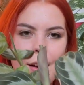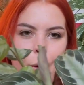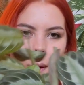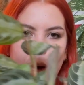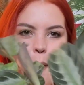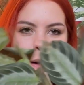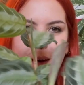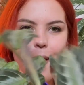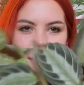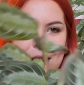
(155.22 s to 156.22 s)
Ho ho
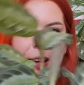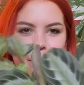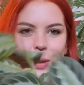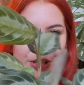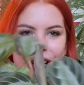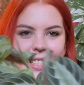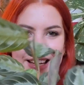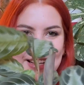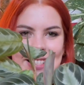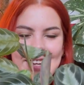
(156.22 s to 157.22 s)
ho, look how bushy it's
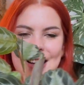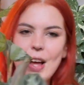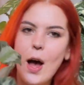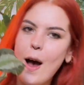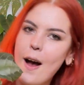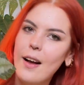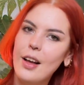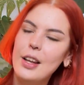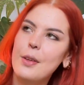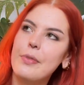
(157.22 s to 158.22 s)
getting.
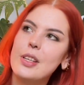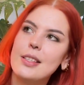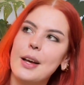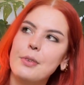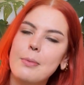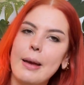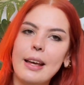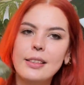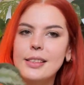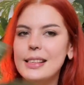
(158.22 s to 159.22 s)
I love the sound it
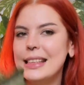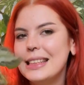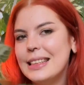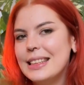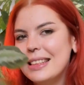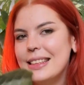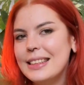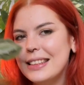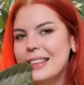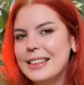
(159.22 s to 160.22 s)
makes.
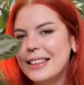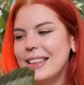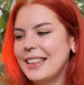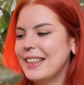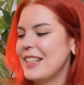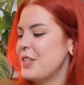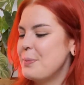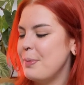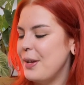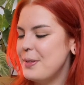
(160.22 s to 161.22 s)
It's
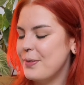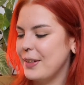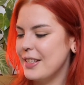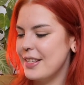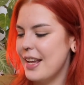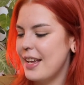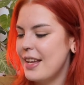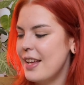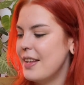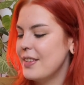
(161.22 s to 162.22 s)
just beautiful, isn't it?
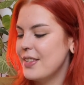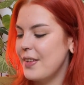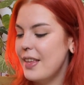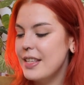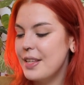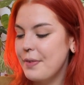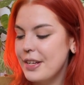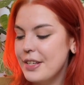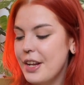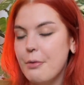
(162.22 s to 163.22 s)
So this, if you
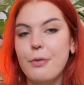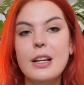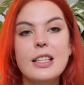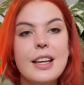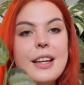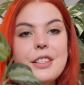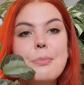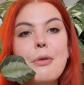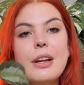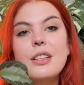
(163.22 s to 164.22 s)
didn't know already, is the
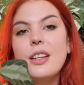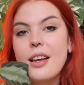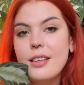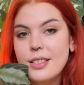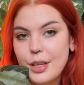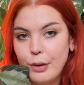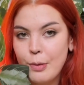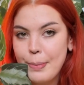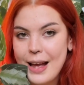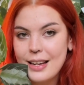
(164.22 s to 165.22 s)
Moranta silver
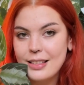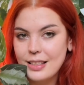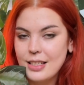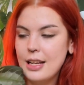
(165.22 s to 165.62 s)
band.